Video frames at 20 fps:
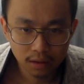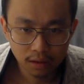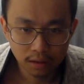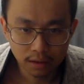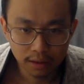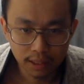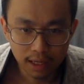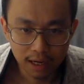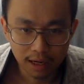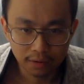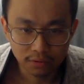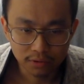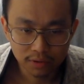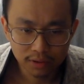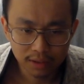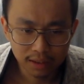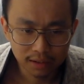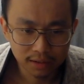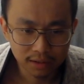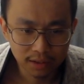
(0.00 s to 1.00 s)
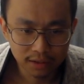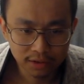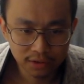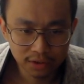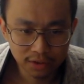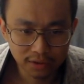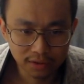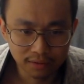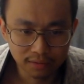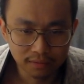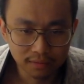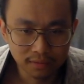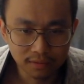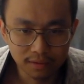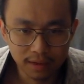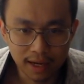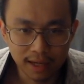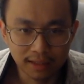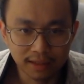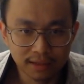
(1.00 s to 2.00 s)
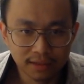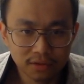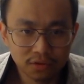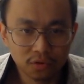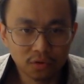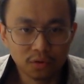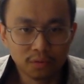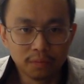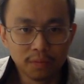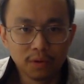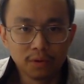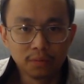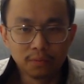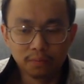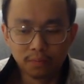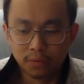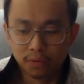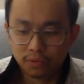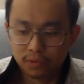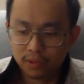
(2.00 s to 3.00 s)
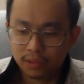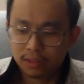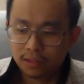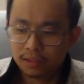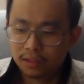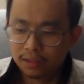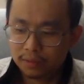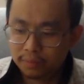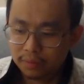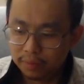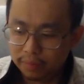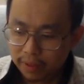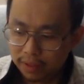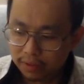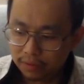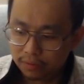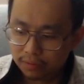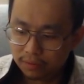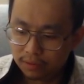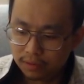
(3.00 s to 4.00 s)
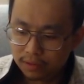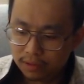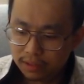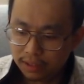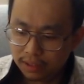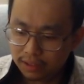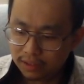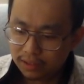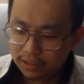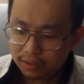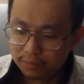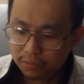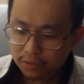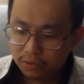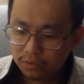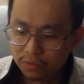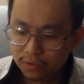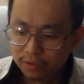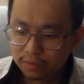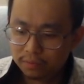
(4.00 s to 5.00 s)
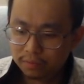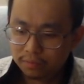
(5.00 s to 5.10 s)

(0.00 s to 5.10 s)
Yeah, I saw an Alex Hormozy clip about selling someone, which